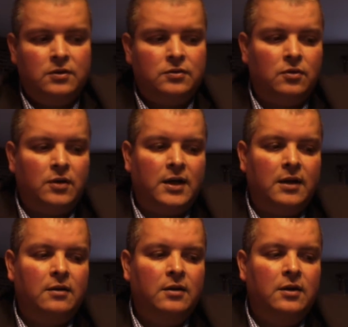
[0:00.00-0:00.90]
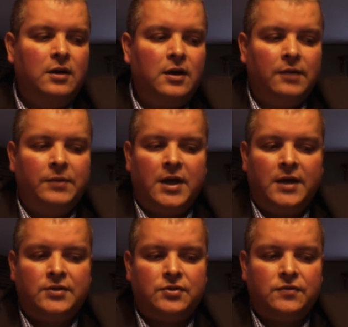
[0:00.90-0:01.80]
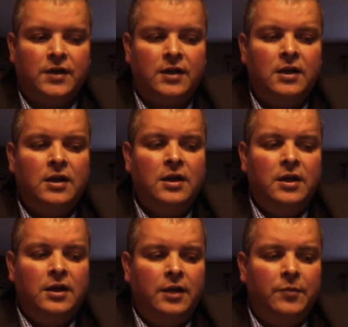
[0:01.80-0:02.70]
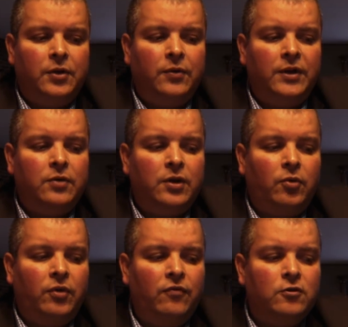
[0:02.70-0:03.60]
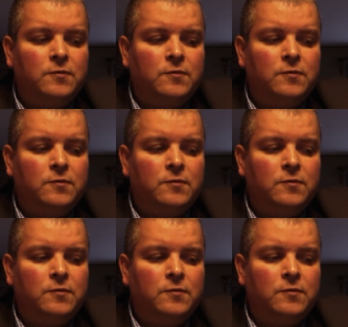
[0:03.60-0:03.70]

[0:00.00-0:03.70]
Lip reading: So kind of be conscious of that. Number 3, try to reinforce